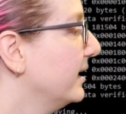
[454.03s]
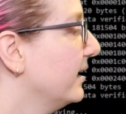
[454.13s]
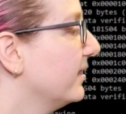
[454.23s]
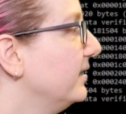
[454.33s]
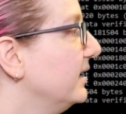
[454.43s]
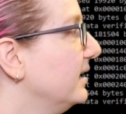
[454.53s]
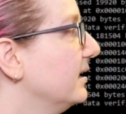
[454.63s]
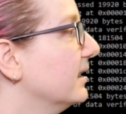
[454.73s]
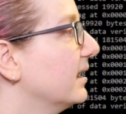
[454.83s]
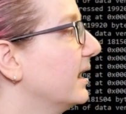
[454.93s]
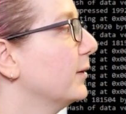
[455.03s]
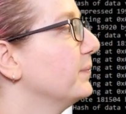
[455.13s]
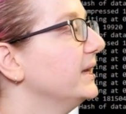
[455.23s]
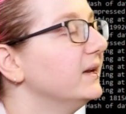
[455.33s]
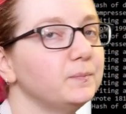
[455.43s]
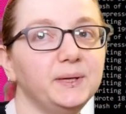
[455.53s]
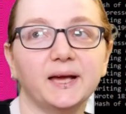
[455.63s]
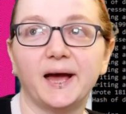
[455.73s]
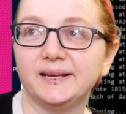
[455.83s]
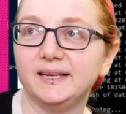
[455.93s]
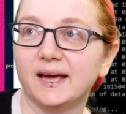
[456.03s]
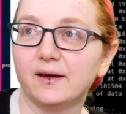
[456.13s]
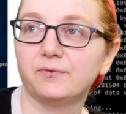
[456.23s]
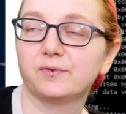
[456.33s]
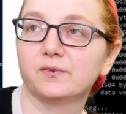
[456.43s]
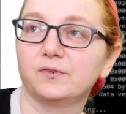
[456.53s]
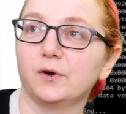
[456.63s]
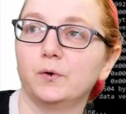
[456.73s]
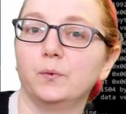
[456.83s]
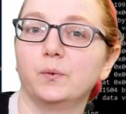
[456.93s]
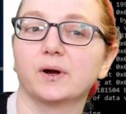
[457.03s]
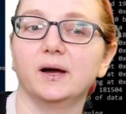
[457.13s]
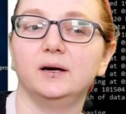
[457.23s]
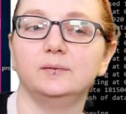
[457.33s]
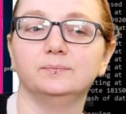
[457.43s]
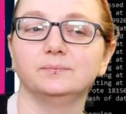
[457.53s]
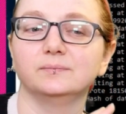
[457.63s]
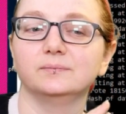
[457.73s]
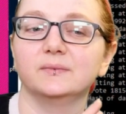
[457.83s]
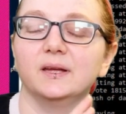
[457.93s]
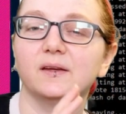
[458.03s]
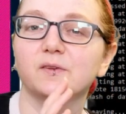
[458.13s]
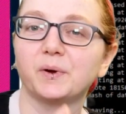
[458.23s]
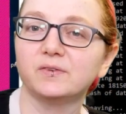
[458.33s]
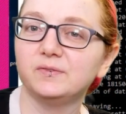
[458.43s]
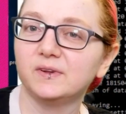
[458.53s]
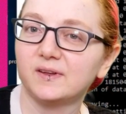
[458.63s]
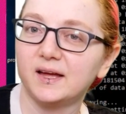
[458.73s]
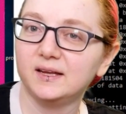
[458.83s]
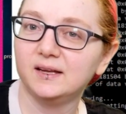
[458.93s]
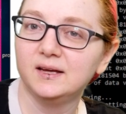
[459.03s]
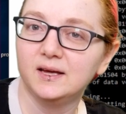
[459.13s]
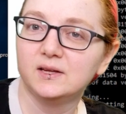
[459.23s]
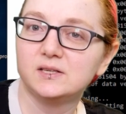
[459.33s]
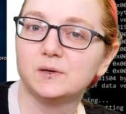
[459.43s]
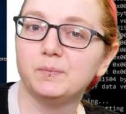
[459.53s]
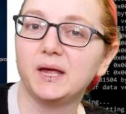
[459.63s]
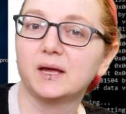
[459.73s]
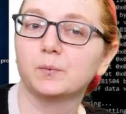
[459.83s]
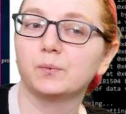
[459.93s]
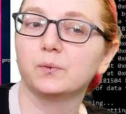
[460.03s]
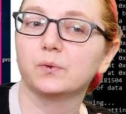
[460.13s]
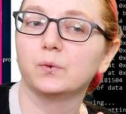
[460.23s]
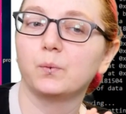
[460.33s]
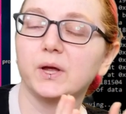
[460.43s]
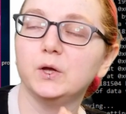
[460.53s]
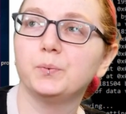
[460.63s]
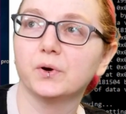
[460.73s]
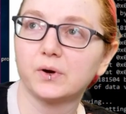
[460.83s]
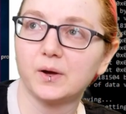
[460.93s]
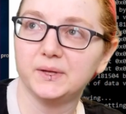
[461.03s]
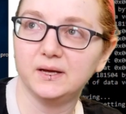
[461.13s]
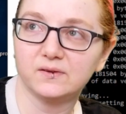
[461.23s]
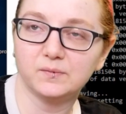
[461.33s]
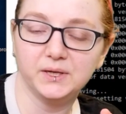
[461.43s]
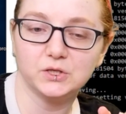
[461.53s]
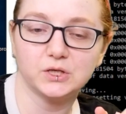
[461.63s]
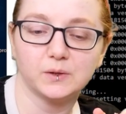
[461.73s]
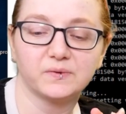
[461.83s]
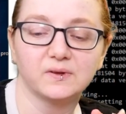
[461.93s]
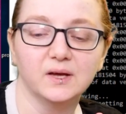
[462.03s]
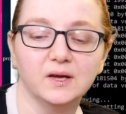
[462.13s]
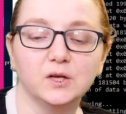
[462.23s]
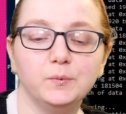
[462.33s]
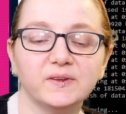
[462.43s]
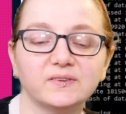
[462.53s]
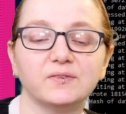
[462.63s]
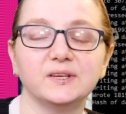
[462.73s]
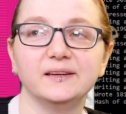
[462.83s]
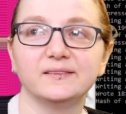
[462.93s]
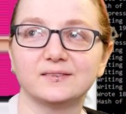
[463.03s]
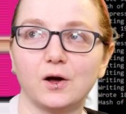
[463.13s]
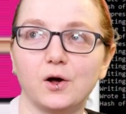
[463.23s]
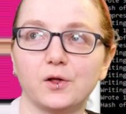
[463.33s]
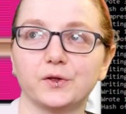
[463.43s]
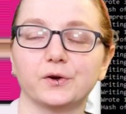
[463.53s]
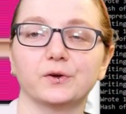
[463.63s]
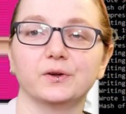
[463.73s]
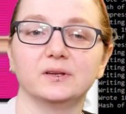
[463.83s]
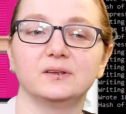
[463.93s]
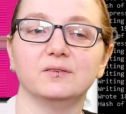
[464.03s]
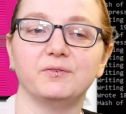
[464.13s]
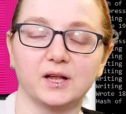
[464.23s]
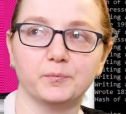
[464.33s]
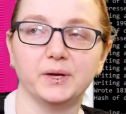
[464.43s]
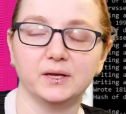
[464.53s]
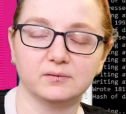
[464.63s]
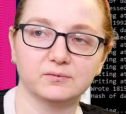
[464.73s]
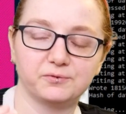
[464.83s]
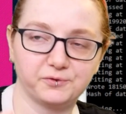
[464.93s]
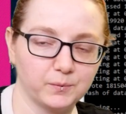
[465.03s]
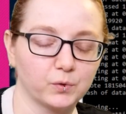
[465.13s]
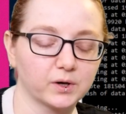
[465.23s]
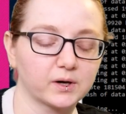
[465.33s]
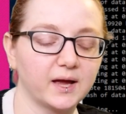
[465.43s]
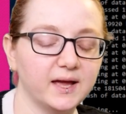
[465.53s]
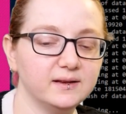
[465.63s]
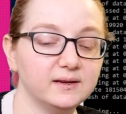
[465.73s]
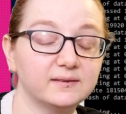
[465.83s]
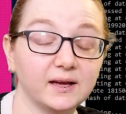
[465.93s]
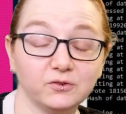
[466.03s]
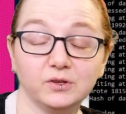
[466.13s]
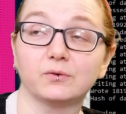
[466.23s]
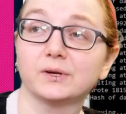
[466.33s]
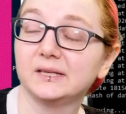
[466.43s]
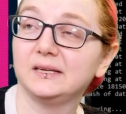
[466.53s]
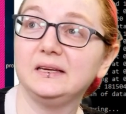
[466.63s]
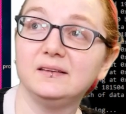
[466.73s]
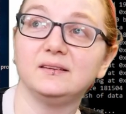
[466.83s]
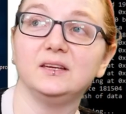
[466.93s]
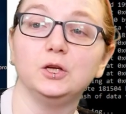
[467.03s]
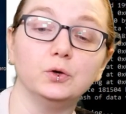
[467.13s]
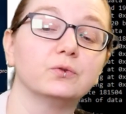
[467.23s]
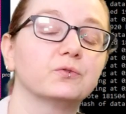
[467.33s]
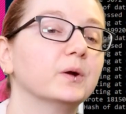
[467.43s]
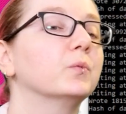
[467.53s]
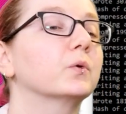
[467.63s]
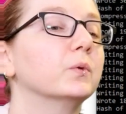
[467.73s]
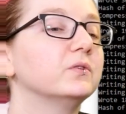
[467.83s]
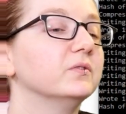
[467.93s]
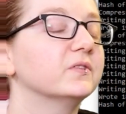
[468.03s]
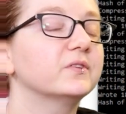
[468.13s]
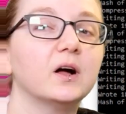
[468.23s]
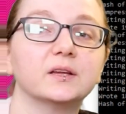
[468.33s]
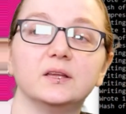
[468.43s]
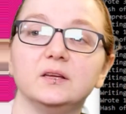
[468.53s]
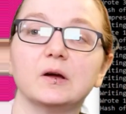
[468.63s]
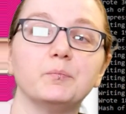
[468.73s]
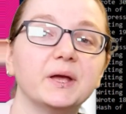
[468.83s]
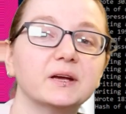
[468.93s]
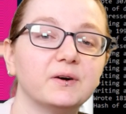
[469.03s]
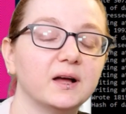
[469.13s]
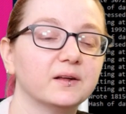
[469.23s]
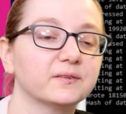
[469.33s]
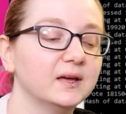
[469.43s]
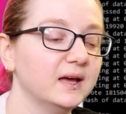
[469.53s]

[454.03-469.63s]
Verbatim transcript: the um, ESP IDF. So um, decided to make the way you program the ESP chips, you basically have to install their development framework. And it's actually a really easy to use framework once you've installed it and you've got make files.